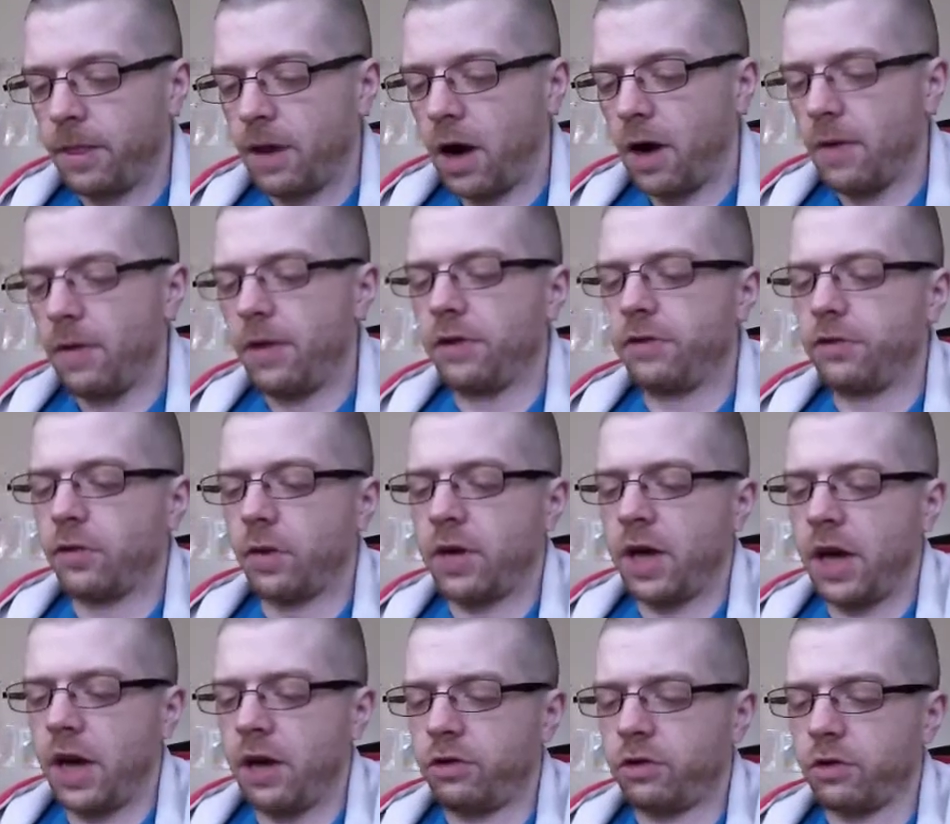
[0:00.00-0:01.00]
On this
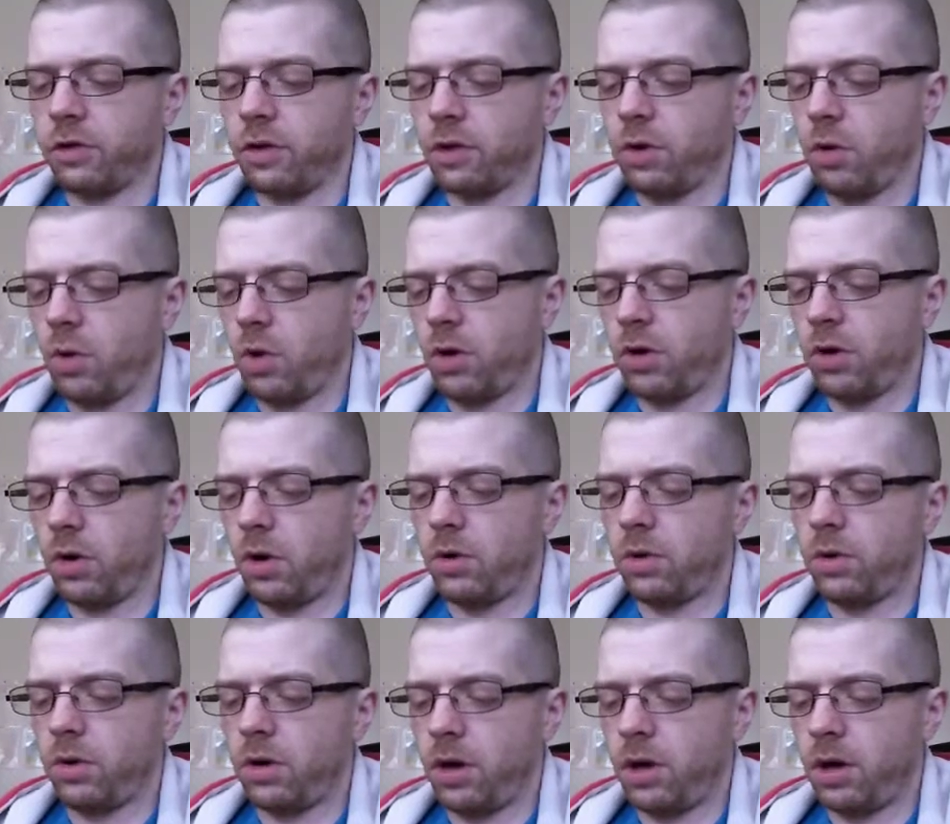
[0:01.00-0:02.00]
occasion, the Lord
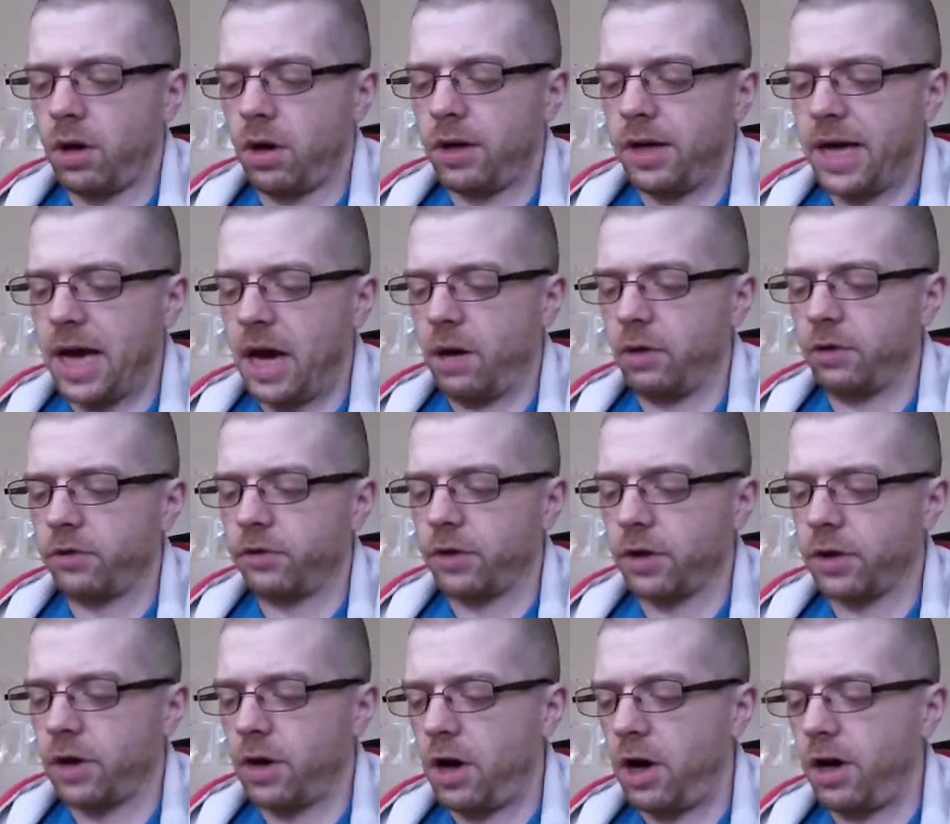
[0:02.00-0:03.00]
uh, announced
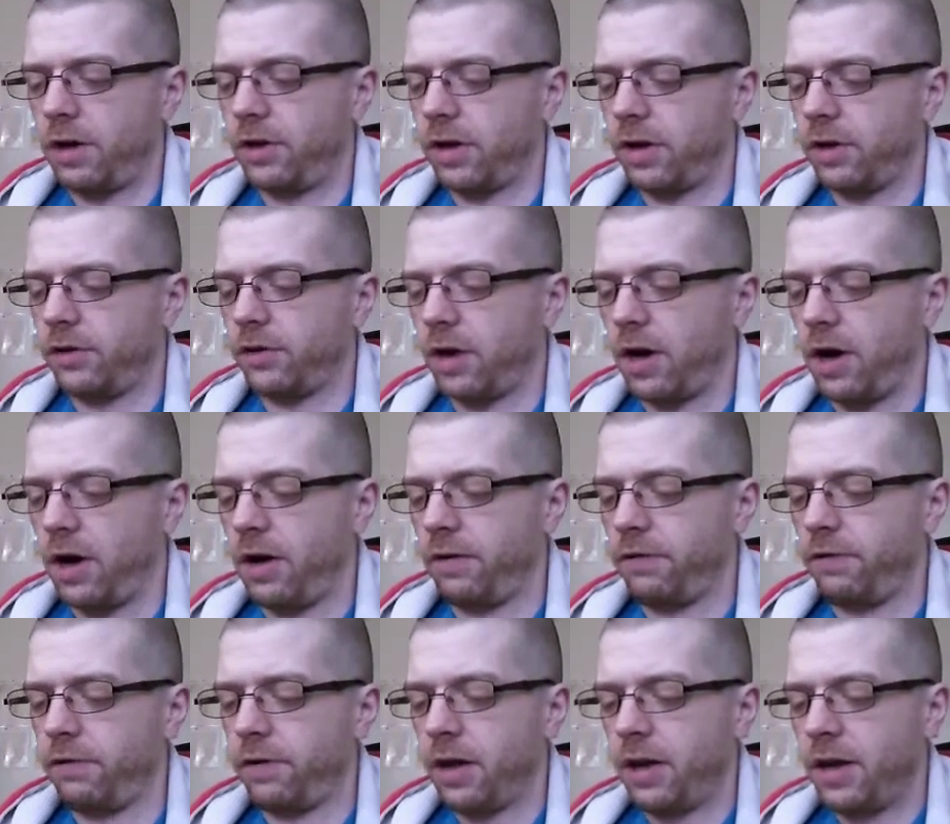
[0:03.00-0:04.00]
the contents
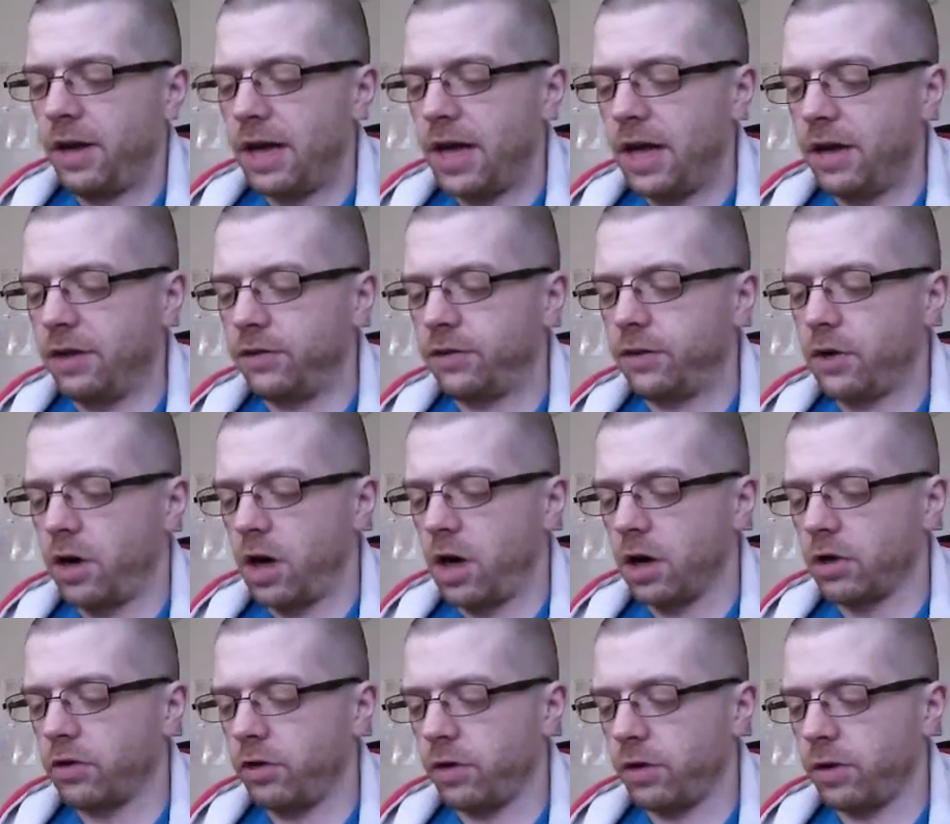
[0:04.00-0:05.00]
of his
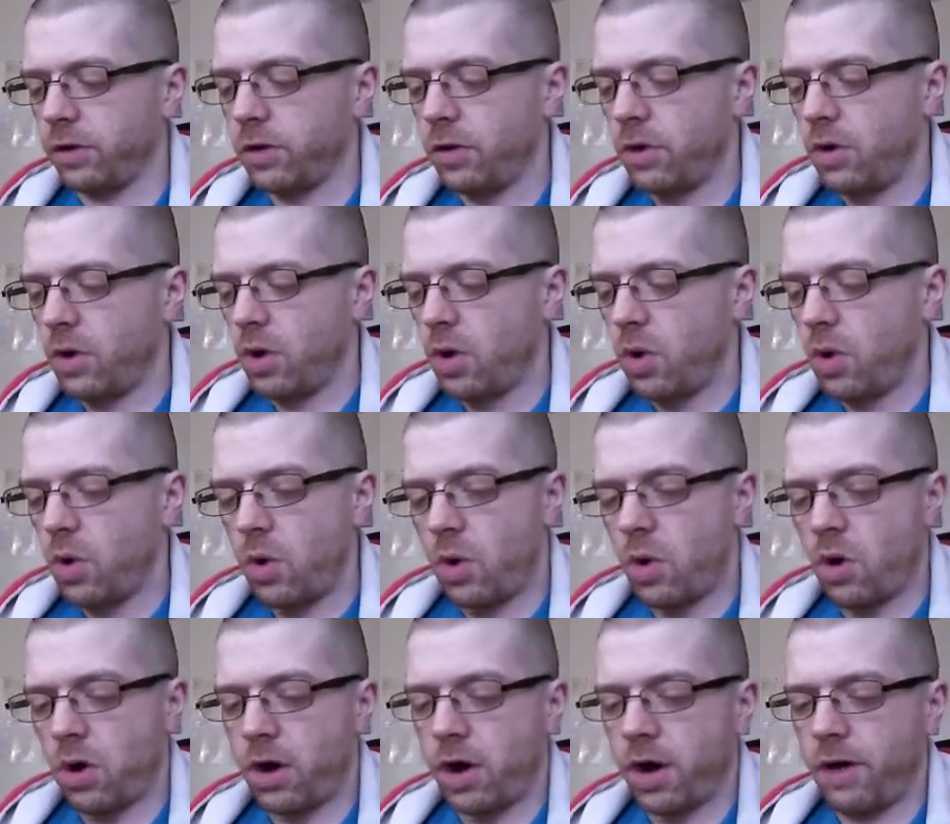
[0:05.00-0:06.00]
doctrine
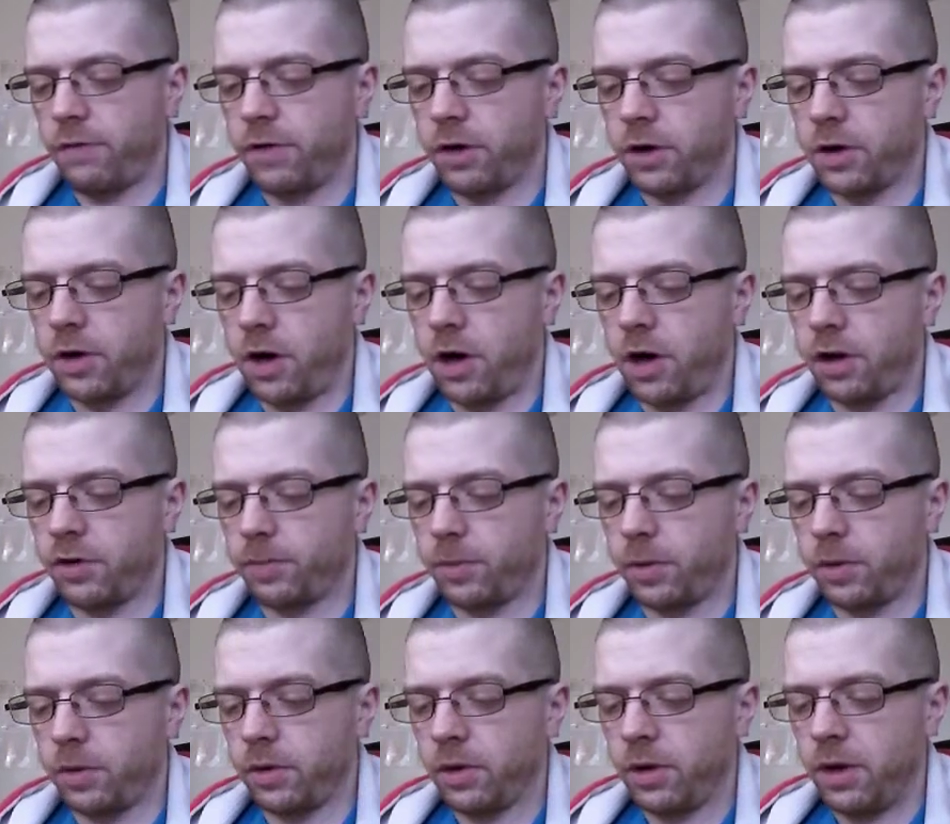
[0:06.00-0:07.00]
or of the
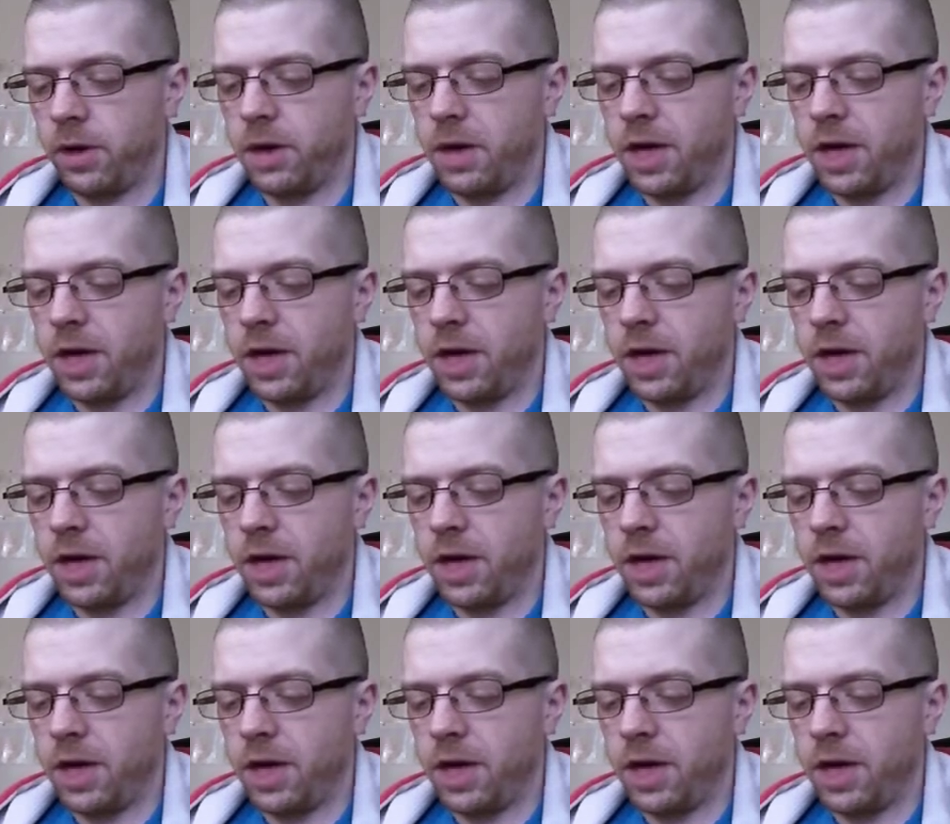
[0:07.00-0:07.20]
gospel.